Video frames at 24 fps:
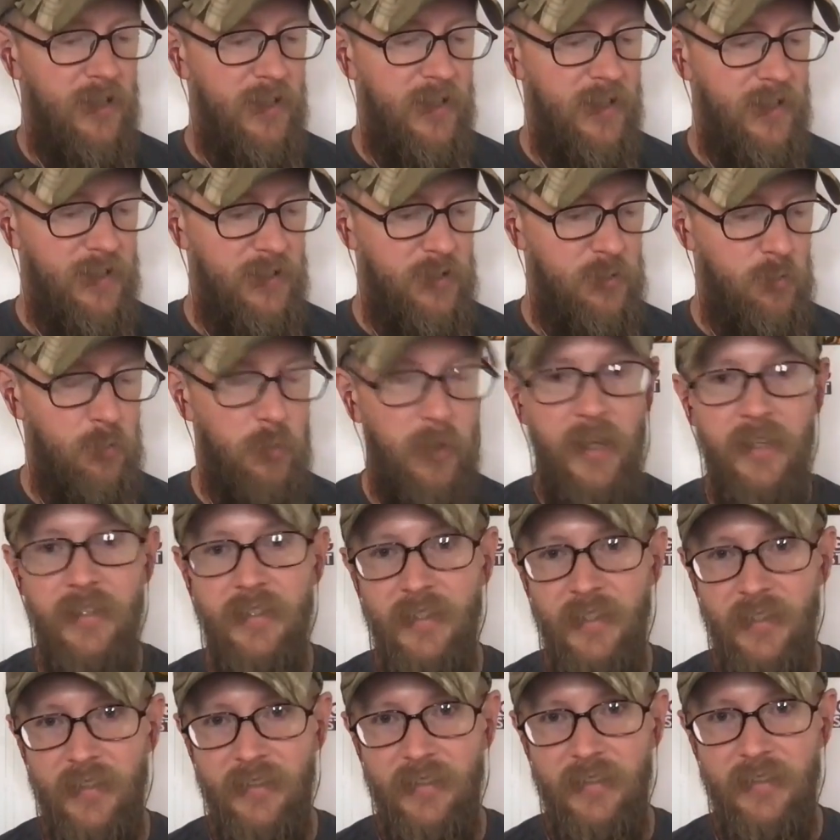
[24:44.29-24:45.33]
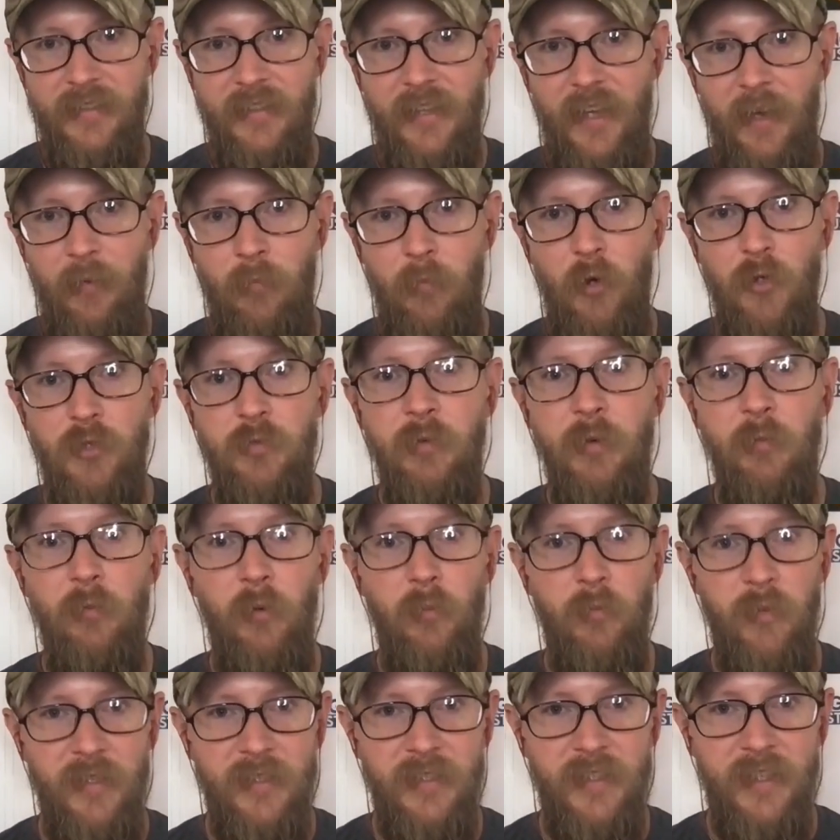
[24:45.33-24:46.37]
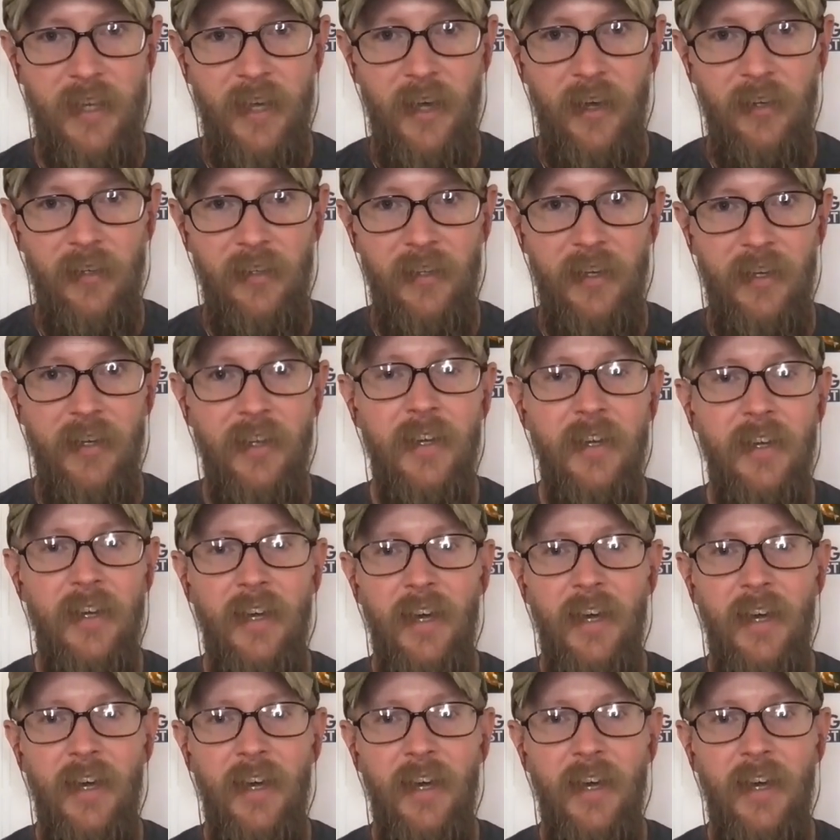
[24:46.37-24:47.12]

is basics and most people missing out on it.